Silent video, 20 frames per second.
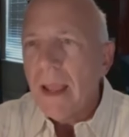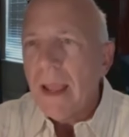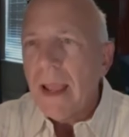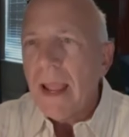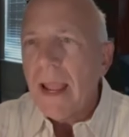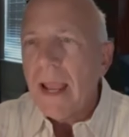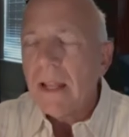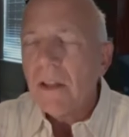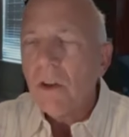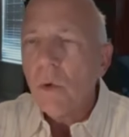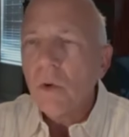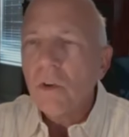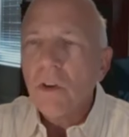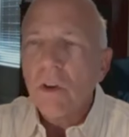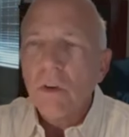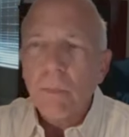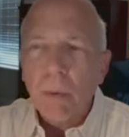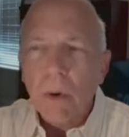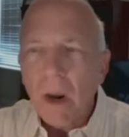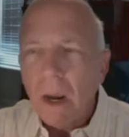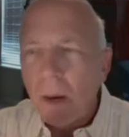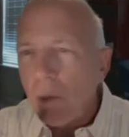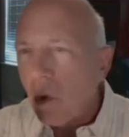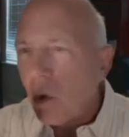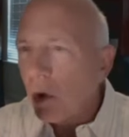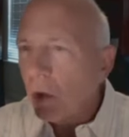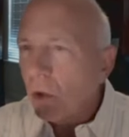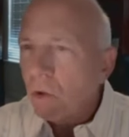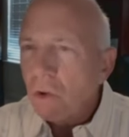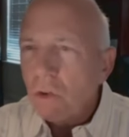And there was this
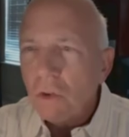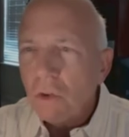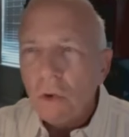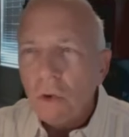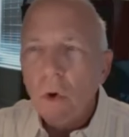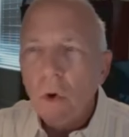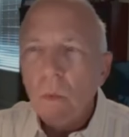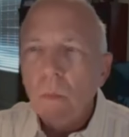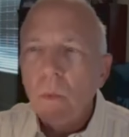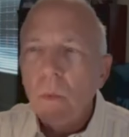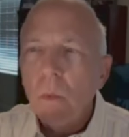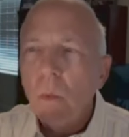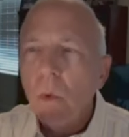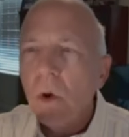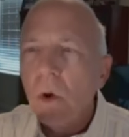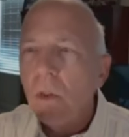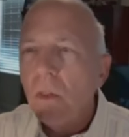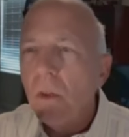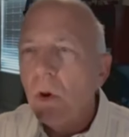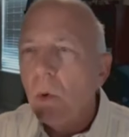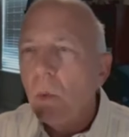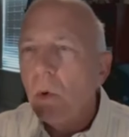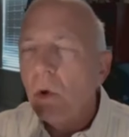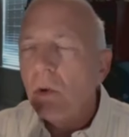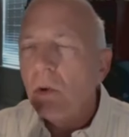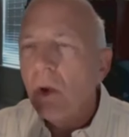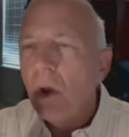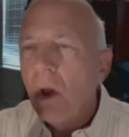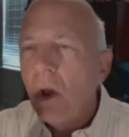primordial soup where there was,